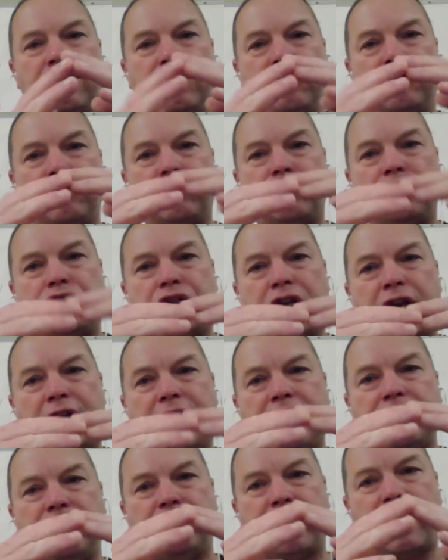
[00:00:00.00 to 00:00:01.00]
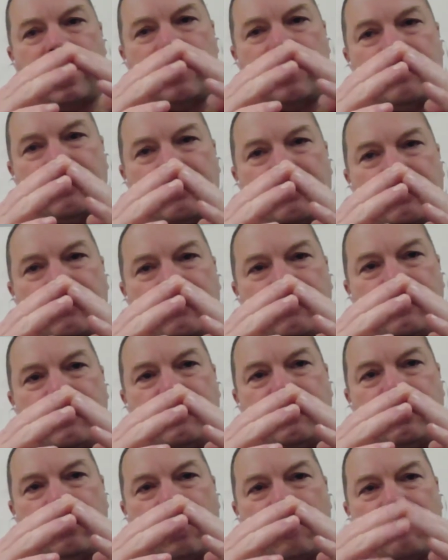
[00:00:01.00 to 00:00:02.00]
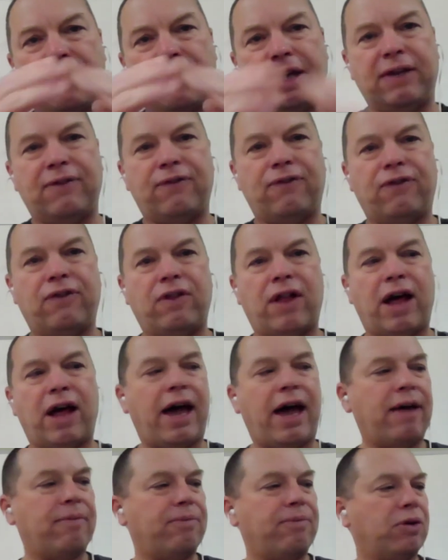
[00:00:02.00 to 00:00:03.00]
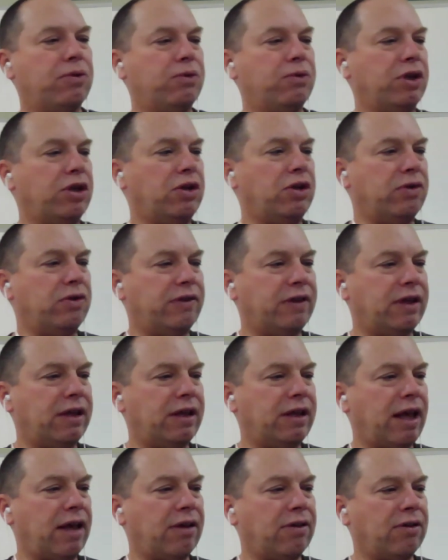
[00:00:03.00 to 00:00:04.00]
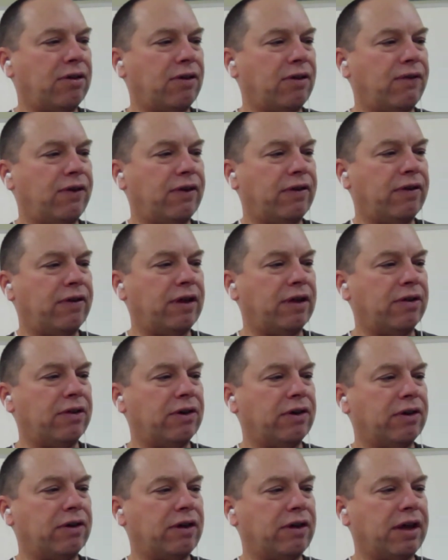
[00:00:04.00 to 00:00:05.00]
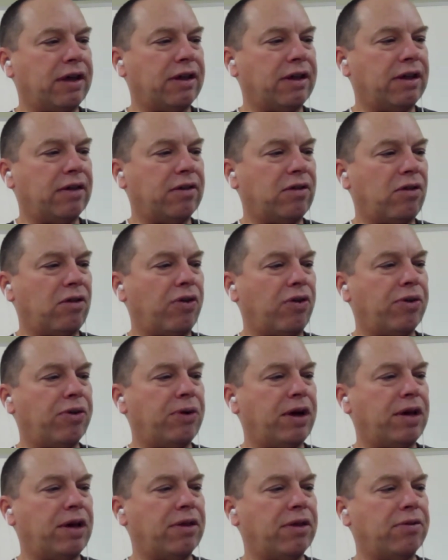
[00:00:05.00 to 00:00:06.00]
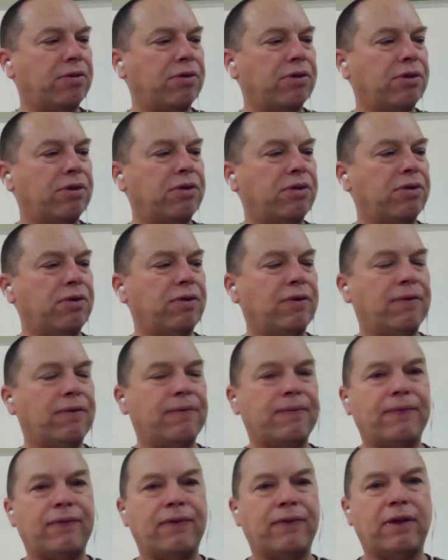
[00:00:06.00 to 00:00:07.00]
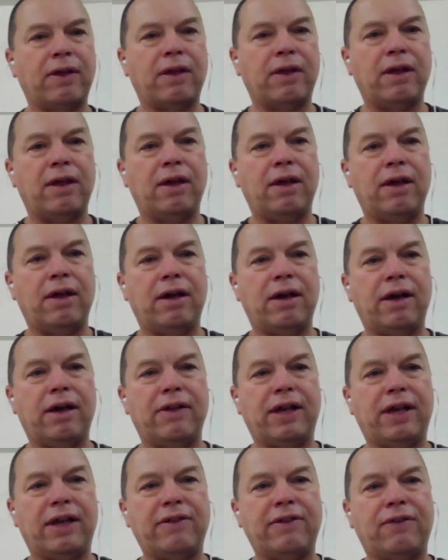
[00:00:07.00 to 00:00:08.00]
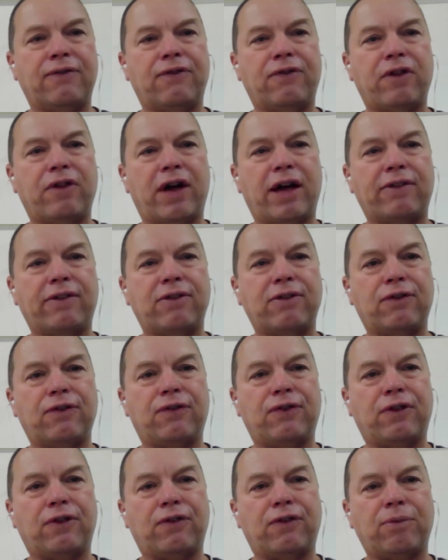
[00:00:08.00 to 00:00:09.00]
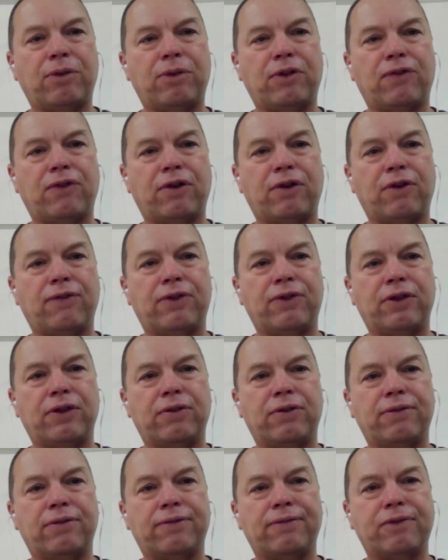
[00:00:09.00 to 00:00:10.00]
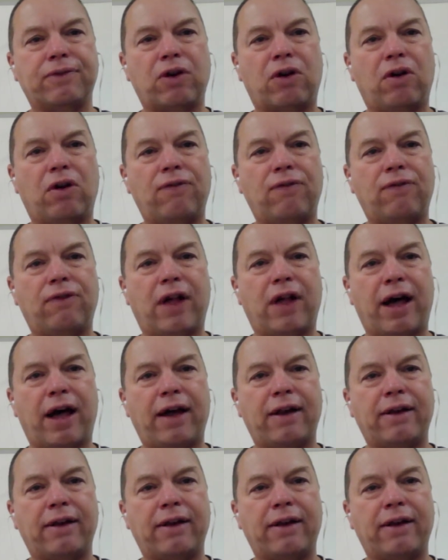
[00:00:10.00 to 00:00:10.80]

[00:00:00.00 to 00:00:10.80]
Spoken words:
change that surface and not make it flat, but when you see that surface that looks like this all the way through, that's a flat surface from the front view, all flat.